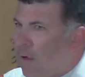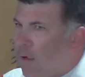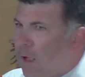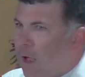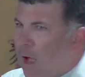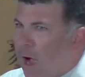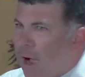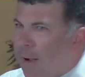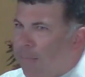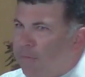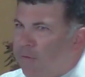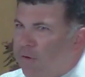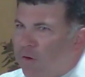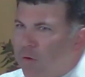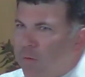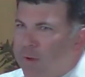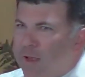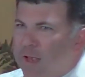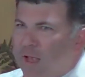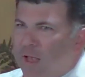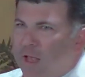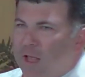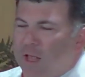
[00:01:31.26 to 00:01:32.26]
I'm
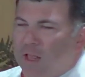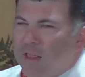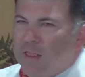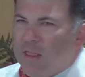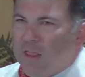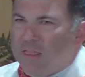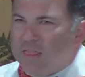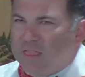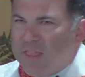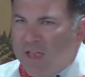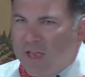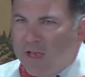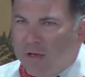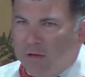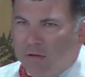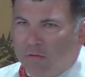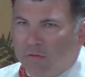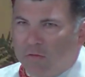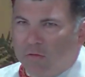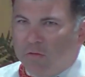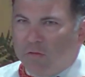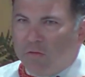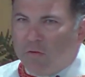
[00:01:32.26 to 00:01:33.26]
doing the
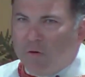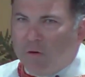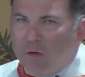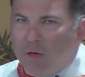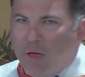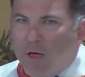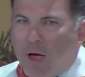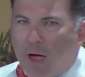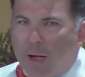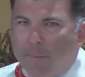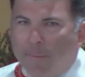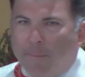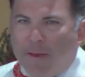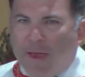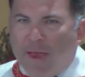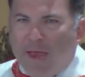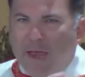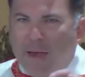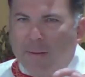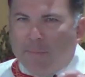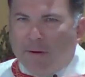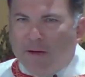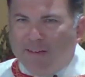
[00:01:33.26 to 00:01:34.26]
things. I'm
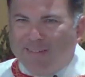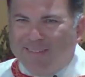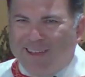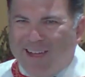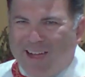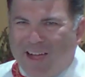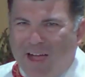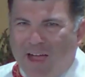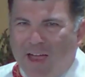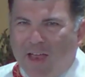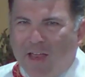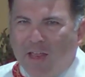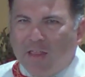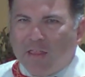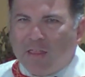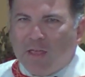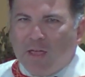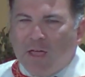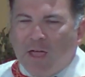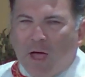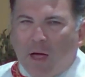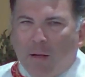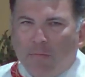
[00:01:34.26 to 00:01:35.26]
paying my tithe.
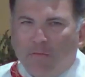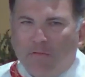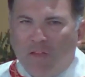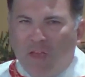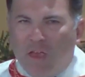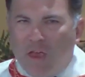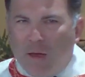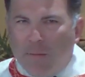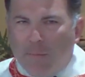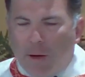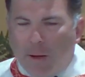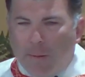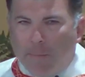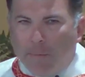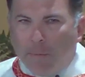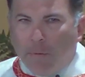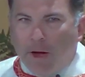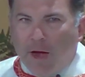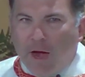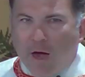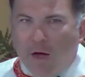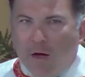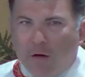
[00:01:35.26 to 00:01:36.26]
I'm saying my
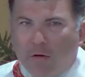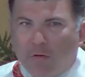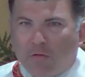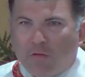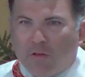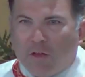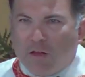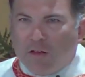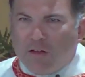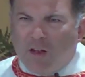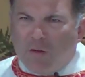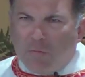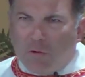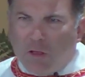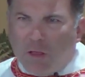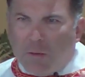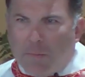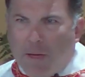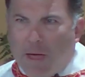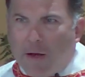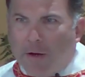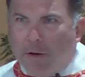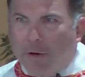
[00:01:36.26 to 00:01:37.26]
prayers. Doesn't really
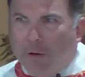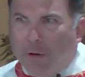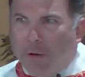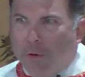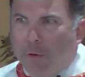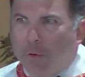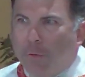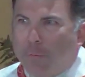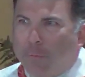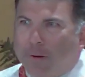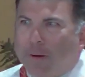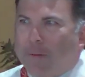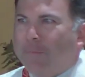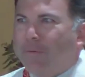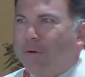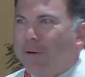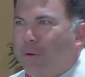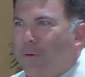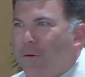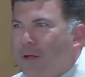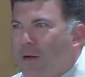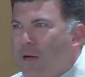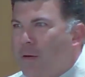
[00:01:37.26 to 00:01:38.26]
matter to who, but I'm
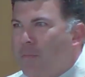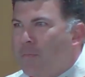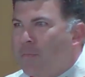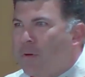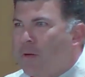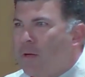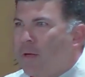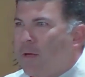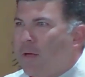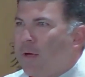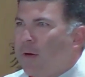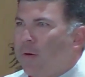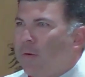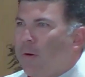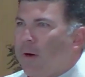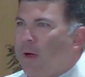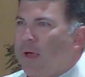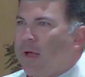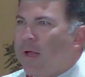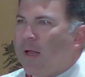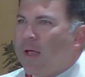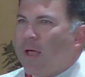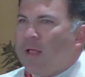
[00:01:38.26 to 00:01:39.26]
doing them.
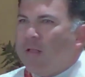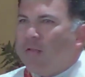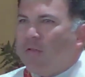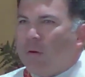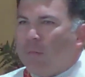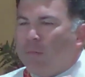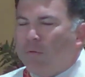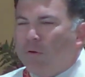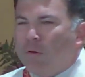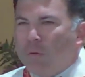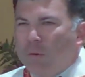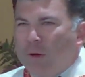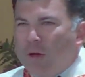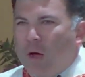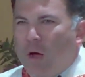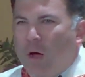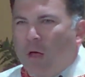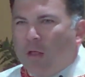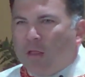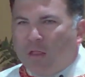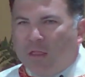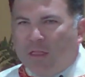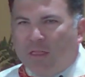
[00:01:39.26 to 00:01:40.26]
Right? So I'm doing
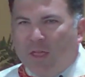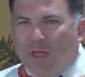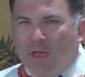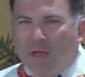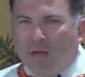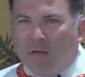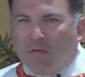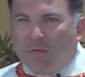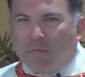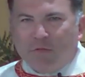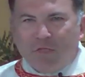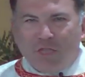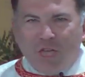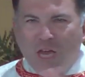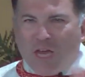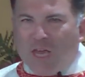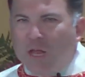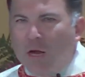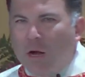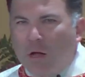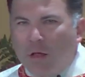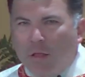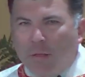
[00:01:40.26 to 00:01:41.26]
all the things. I'm
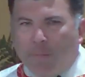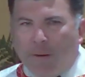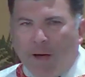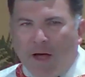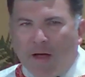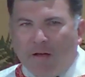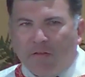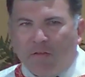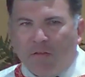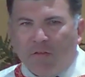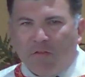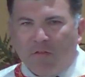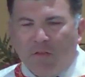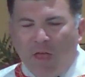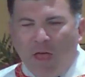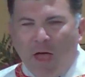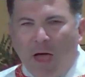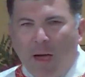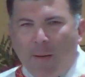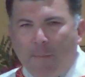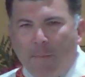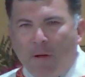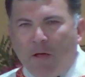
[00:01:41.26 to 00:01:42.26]
checking all the boxes.
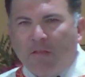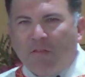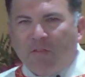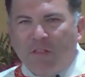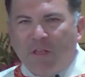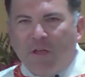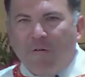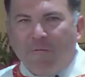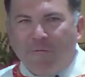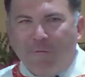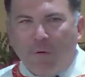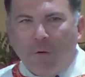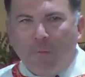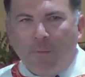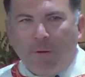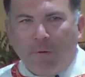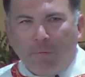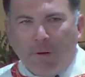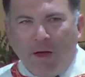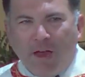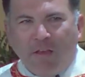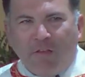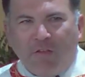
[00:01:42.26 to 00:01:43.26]
I must therefore be
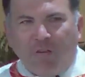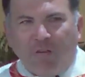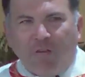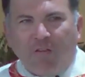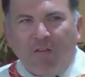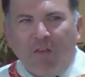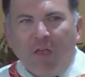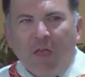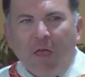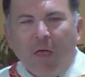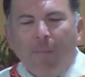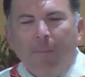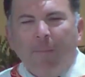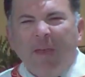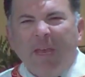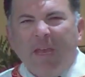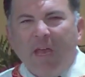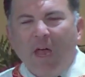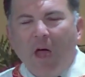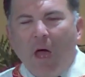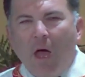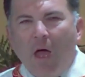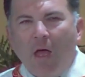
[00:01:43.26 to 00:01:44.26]
righteous
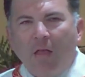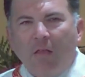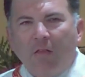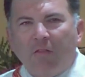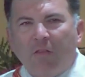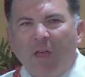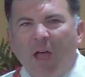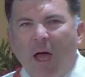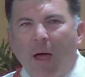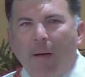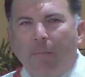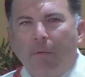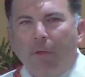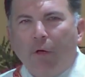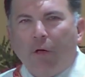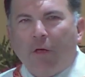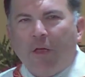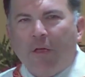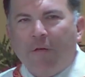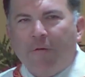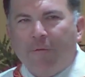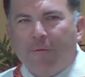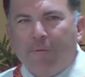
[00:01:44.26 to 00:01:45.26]
because I'm
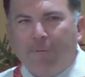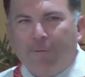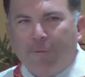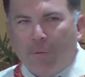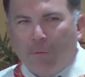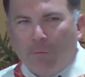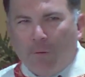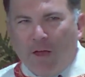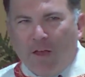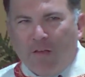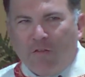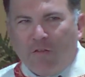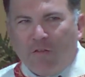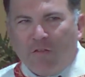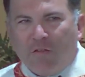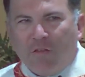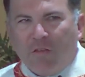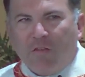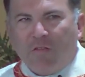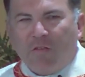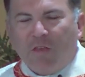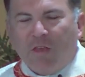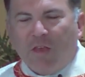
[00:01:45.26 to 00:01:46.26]
looking for righteousness